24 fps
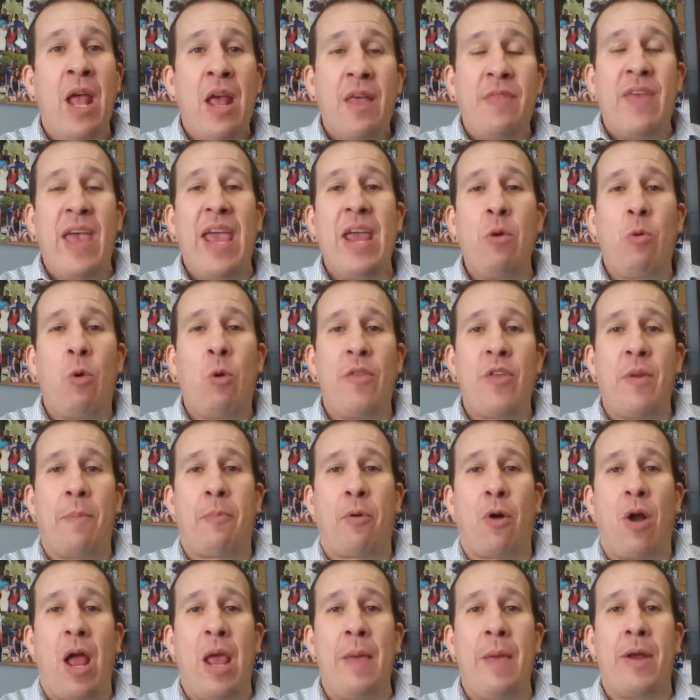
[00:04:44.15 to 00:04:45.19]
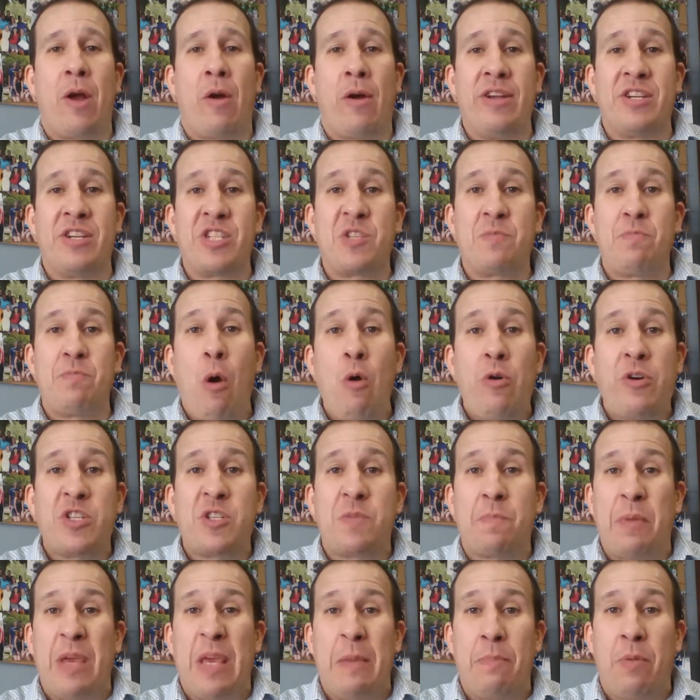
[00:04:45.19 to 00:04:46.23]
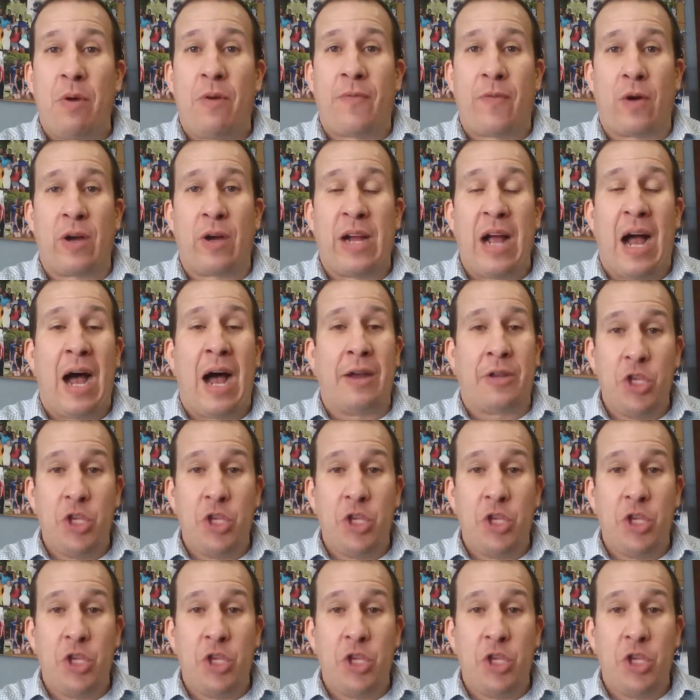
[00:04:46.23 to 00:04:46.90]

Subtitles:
They were the primary spokespeople for God.